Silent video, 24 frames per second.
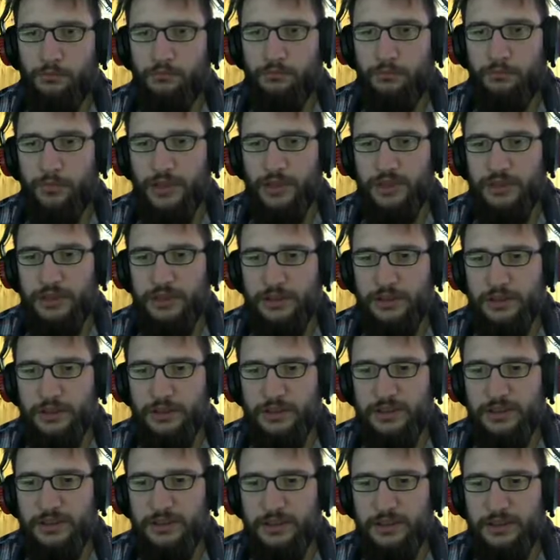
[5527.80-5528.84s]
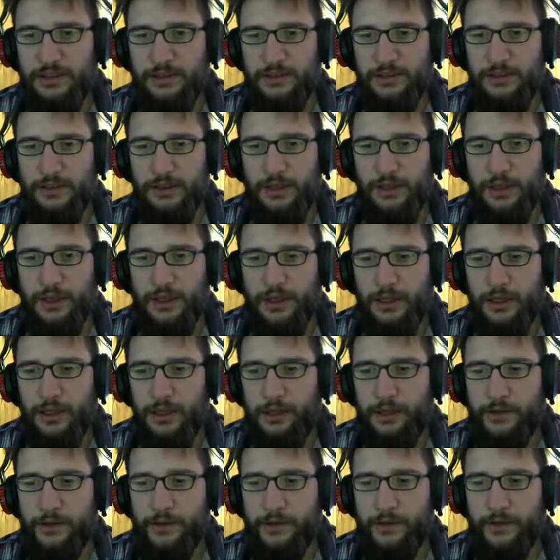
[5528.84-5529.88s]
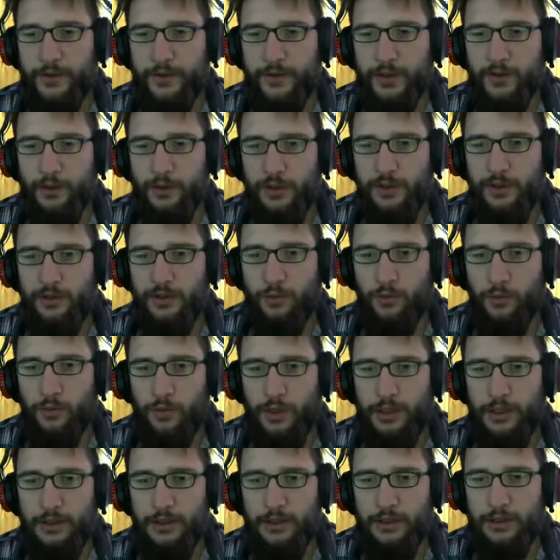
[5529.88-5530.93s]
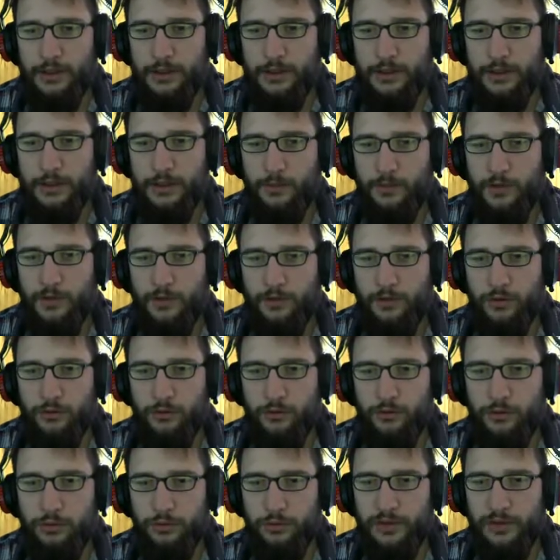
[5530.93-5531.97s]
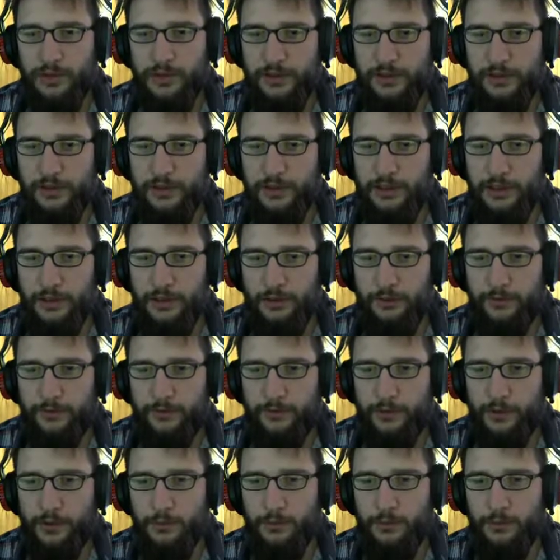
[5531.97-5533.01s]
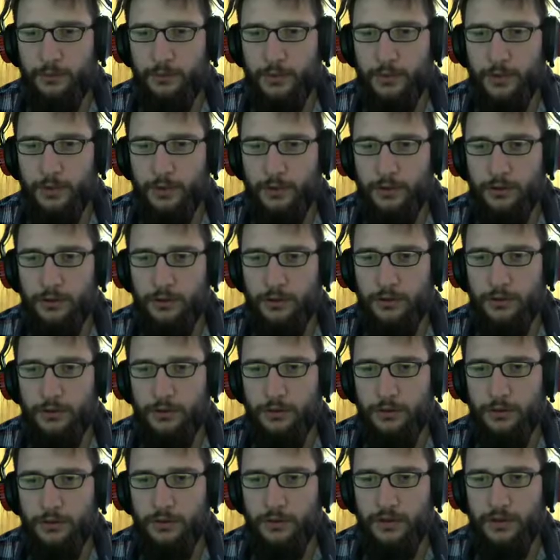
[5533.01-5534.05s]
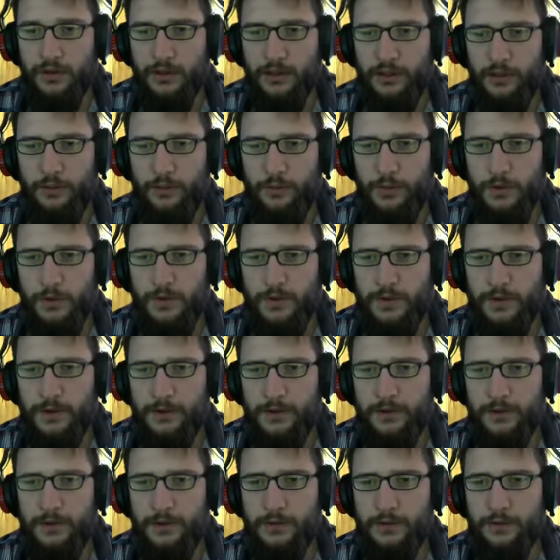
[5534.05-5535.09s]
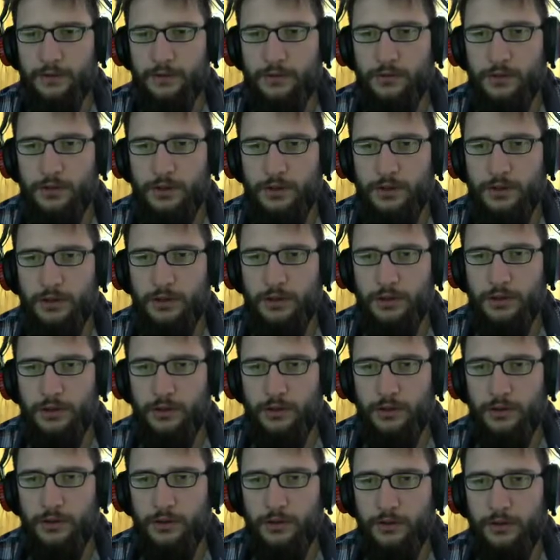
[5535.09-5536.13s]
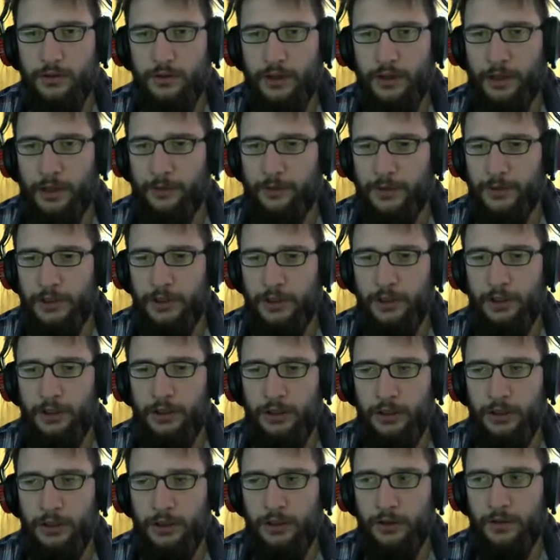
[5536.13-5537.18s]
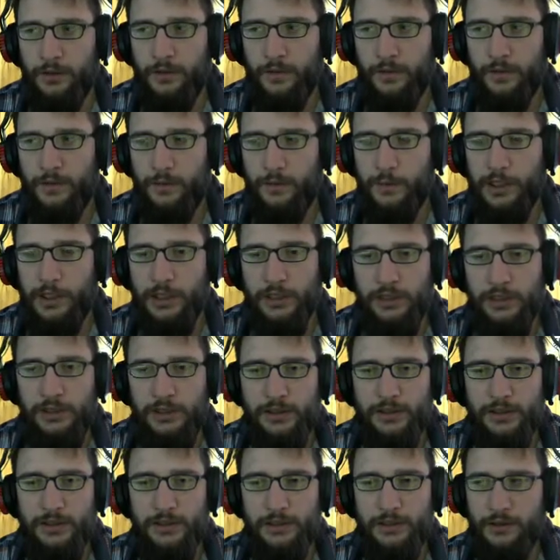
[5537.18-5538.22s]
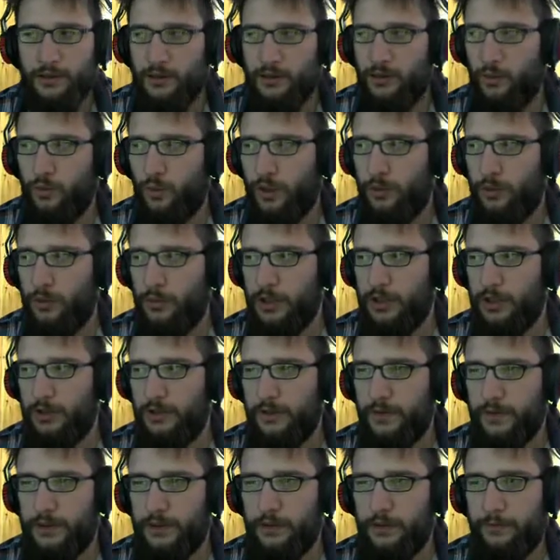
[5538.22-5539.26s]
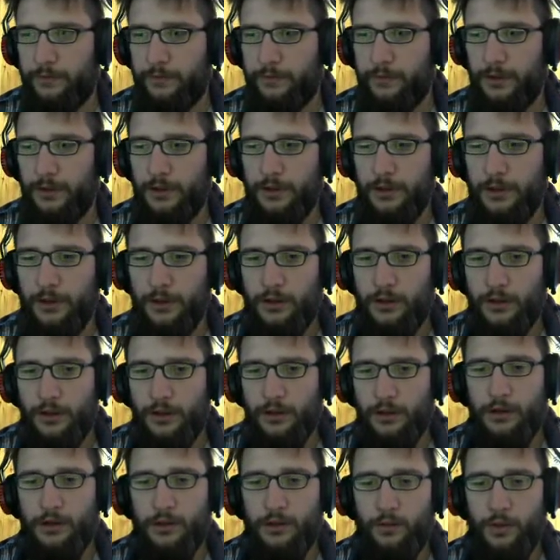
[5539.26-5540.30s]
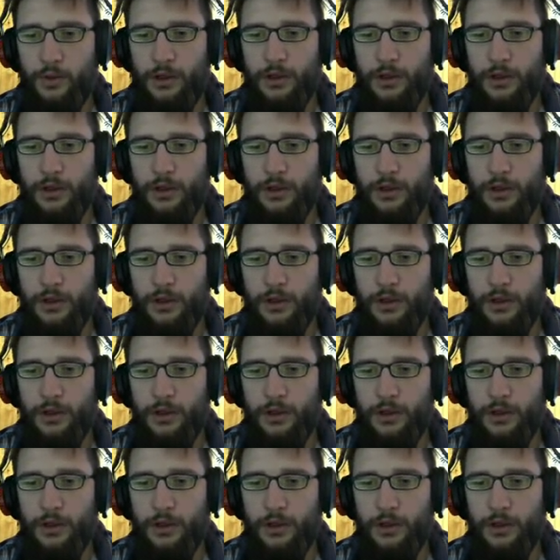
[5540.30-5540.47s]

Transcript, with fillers: But night is actually the right time to steal from... I think it was this store. Yeah, he smuggles Dreamer stuff. We